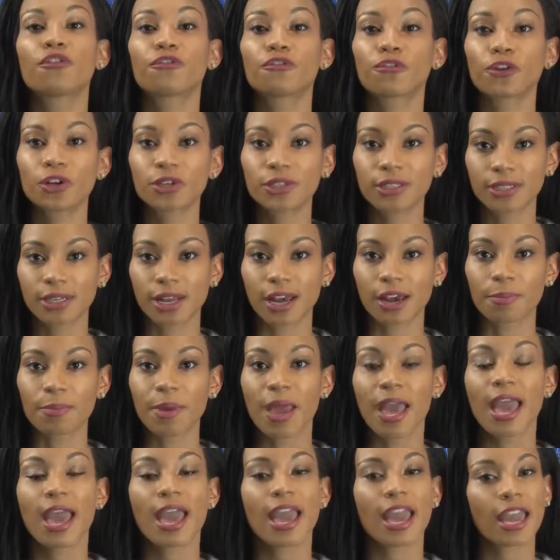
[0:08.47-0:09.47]
First up,
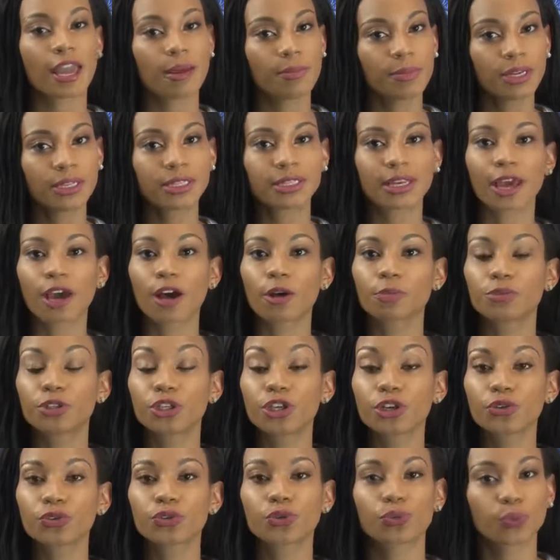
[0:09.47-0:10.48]
aiming to help
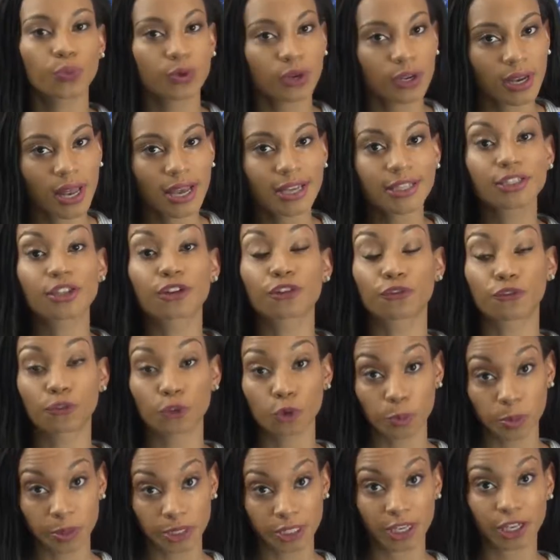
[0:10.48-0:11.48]
children realize their
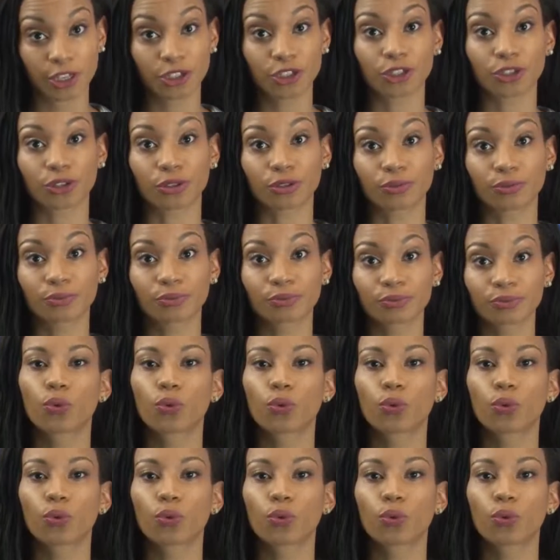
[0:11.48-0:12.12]
full potential.